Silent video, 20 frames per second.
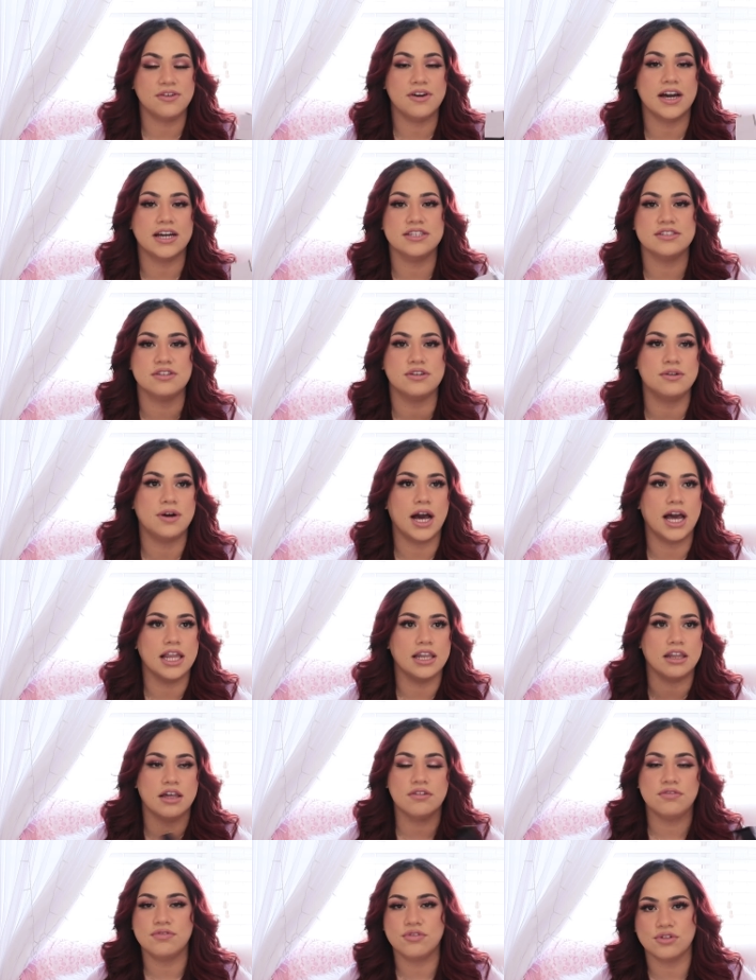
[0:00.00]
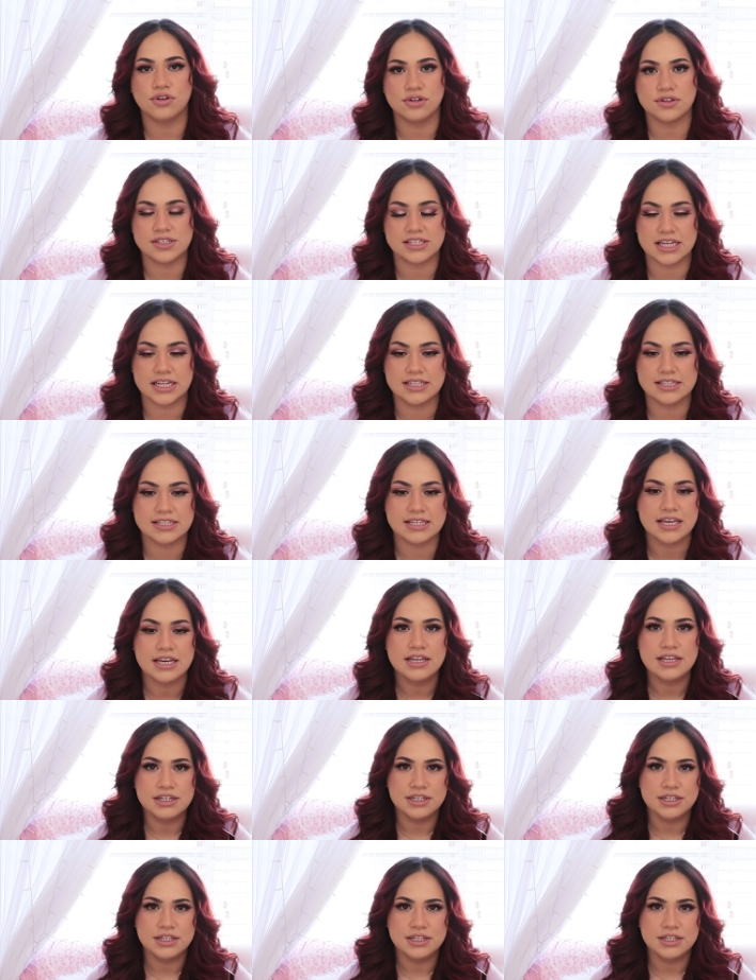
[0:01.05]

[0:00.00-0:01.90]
You guys know I love floral scents,